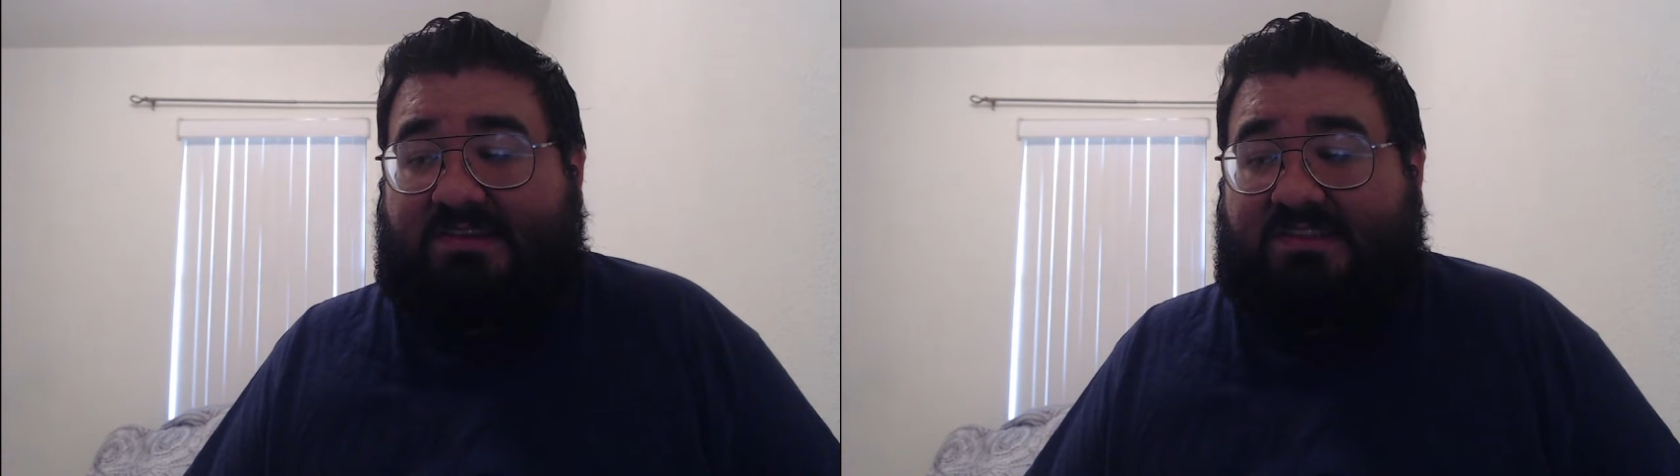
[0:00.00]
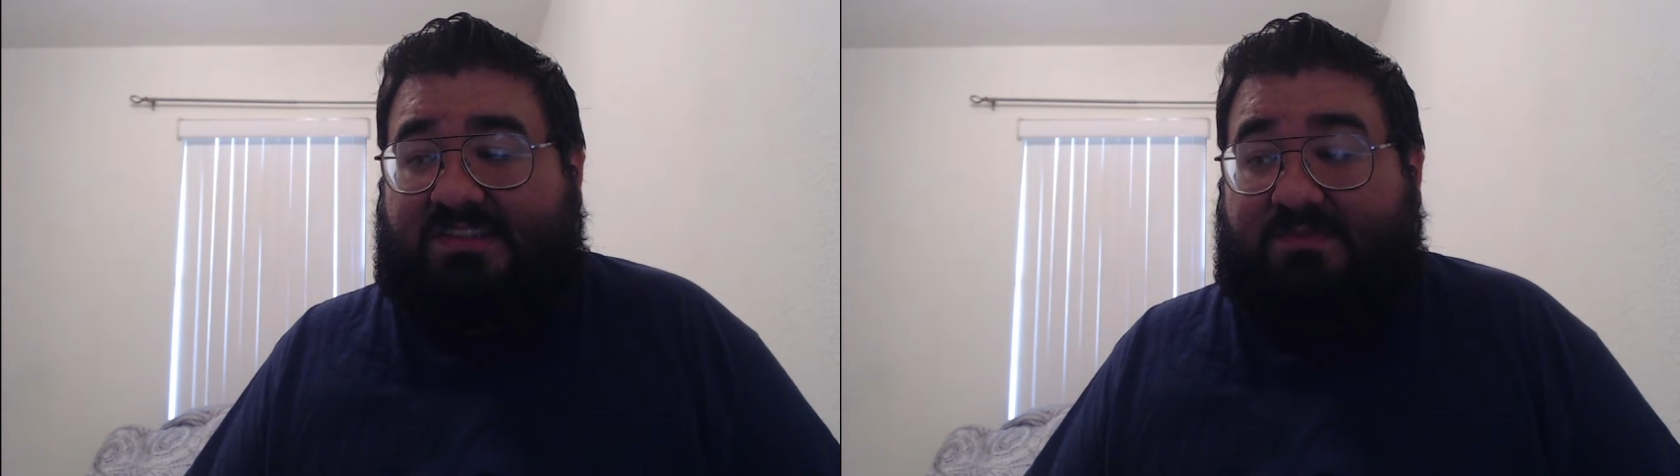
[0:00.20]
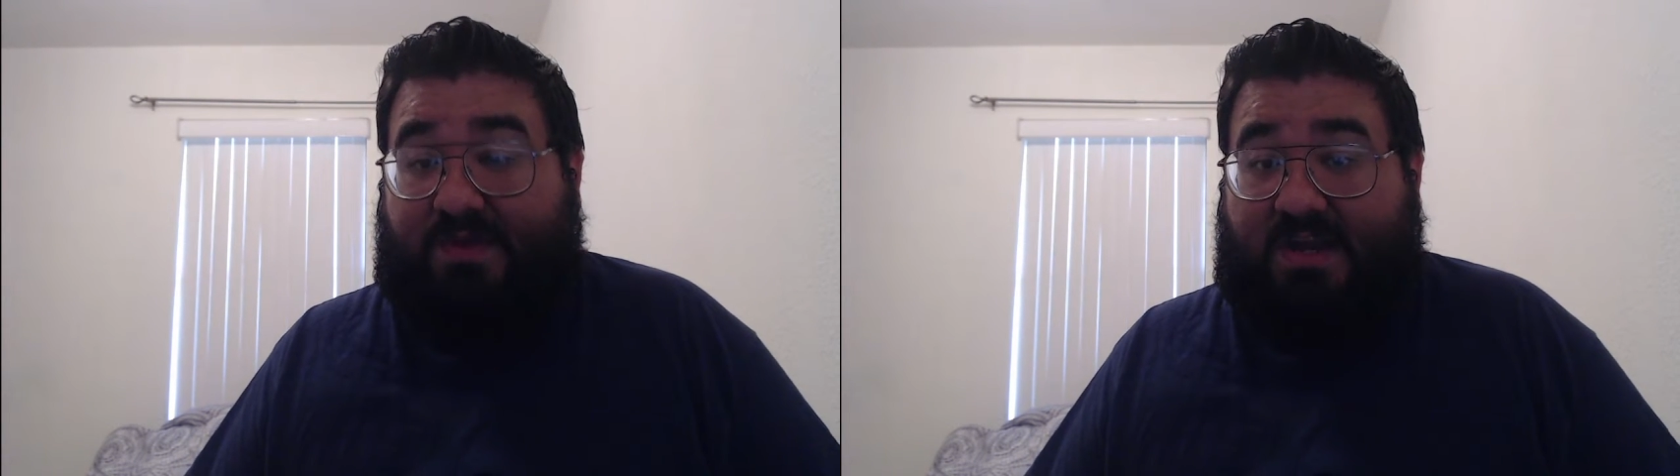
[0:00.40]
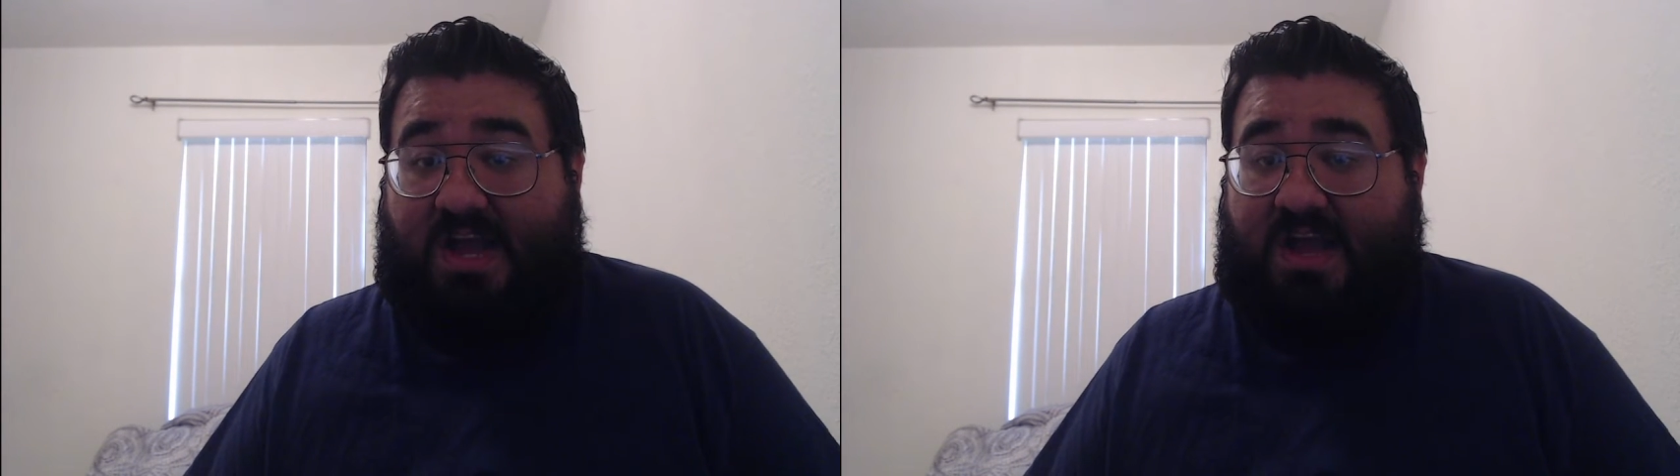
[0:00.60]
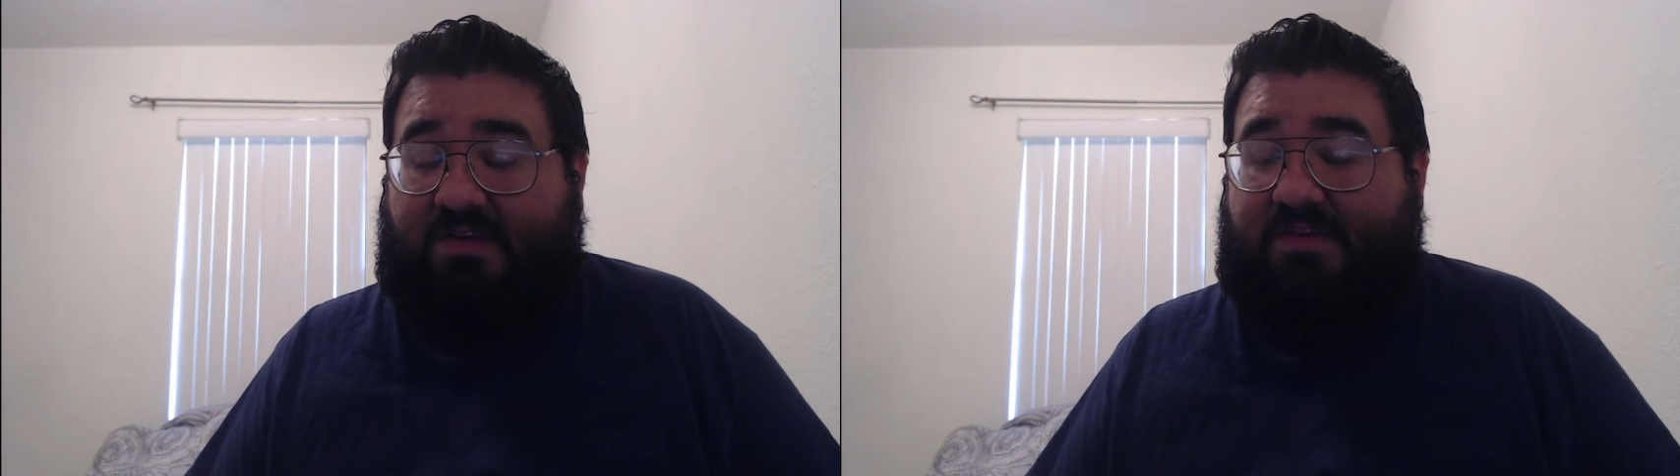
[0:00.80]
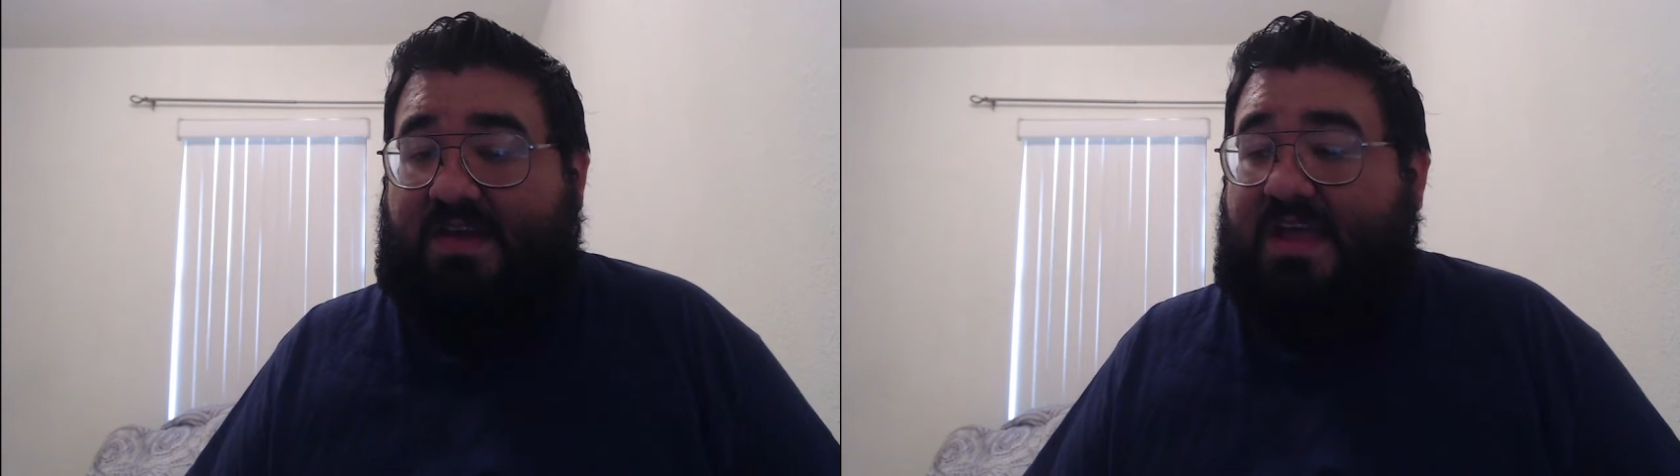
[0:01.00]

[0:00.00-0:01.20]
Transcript: spinoff.